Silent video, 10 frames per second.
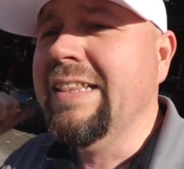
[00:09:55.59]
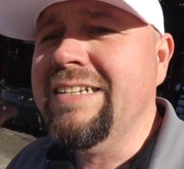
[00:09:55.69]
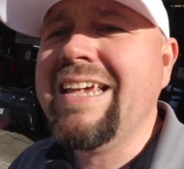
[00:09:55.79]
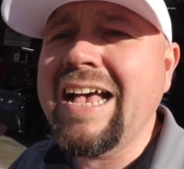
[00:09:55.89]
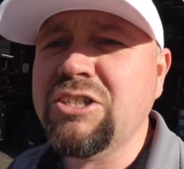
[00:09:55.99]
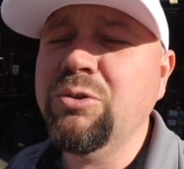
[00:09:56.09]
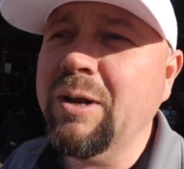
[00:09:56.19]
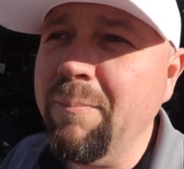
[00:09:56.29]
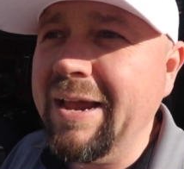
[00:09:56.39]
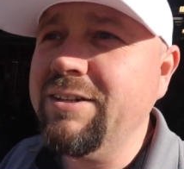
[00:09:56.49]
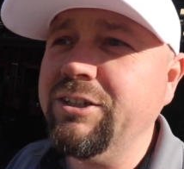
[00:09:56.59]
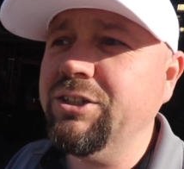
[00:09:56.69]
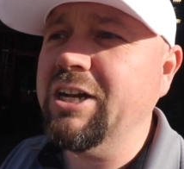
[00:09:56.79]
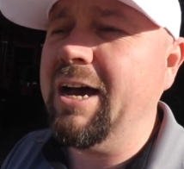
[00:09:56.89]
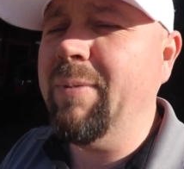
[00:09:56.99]
these guys do an amazing
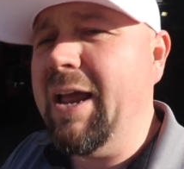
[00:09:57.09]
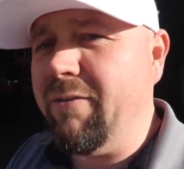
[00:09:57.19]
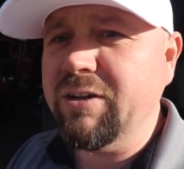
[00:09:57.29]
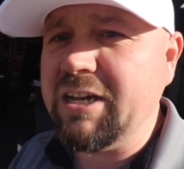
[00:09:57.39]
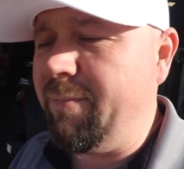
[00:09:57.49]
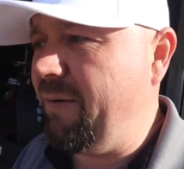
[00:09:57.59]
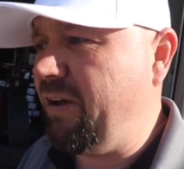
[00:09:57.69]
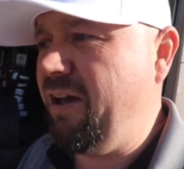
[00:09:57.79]
job every time I've